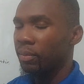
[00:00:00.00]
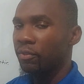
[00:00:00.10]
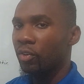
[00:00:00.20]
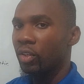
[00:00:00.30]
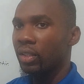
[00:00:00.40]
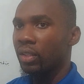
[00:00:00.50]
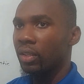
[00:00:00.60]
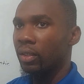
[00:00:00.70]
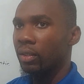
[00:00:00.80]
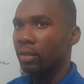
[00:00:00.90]
before
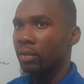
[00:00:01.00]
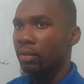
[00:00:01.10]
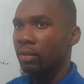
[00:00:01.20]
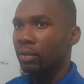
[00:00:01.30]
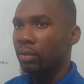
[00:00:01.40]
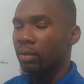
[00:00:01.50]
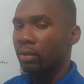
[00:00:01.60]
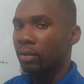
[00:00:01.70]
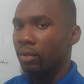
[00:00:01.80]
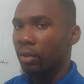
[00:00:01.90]
the
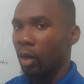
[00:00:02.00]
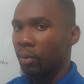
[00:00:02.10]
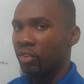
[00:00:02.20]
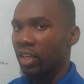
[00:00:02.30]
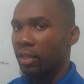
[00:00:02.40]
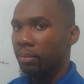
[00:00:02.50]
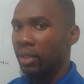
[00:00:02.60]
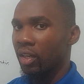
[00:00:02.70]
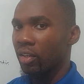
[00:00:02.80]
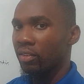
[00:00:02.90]
object,
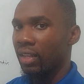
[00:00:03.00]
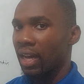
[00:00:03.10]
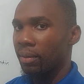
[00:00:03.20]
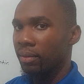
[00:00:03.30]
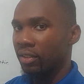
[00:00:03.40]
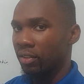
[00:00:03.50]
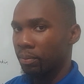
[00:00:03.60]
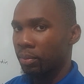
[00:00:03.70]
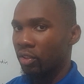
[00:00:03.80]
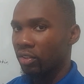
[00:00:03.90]
because that is a
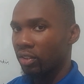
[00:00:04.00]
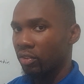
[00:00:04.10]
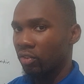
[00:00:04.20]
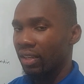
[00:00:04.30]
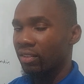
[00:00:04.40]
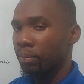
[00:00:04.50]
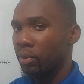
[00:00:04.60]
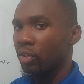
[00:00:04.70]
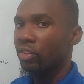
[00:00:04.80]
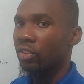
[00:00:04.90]
person, so that's a
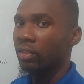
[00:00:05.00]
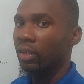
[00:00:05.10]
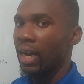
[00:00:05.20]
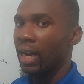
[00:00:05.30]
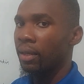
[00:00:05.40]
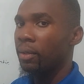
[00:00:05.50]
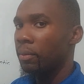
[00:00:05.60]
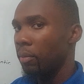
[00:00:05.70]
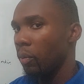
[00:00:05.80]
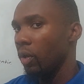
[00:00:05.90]
personal a,
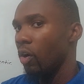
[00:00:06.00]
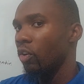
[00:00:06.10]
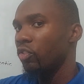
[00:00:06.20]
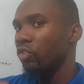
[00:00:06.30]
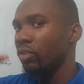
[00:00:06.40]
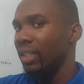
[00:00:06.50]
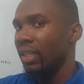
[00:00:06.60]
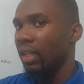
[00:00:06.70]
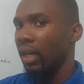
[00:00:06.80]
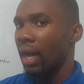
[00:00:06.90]
but we also
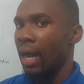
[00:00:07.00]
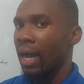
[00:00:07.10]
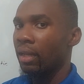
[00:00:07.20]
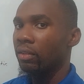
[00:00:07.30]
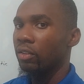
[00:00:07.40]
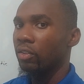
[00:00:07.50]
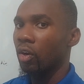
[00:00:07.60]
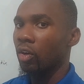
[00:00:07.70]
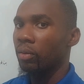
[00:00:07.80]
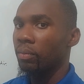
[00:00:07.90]
need the a to
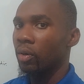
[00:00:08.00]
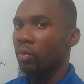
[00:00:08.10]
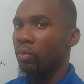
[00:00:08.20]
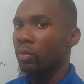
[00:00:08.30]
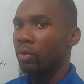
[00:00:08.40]
talk about